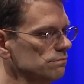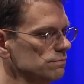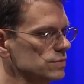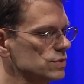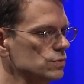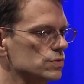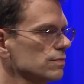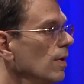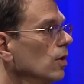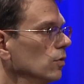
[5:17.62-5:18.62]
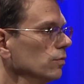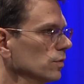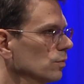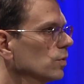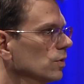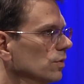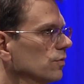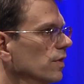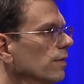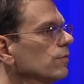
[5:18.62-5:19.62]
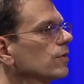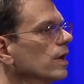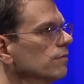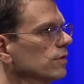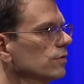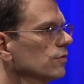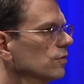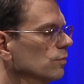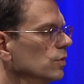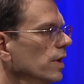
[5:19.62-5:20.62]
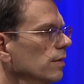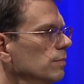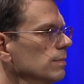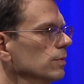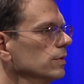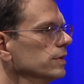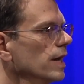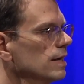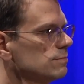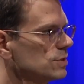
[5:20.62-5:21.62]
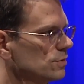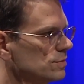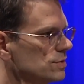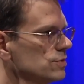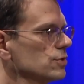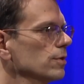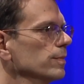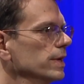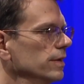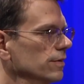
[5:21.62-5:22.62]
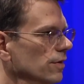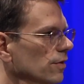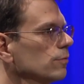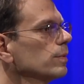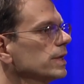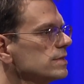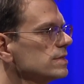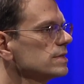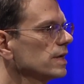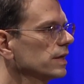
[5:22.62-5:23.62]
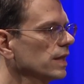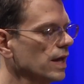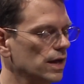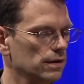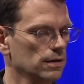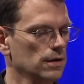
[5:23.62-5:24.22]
students from all over the world. So that was kind of interesting when you had people in time zones in Germany or other places like that,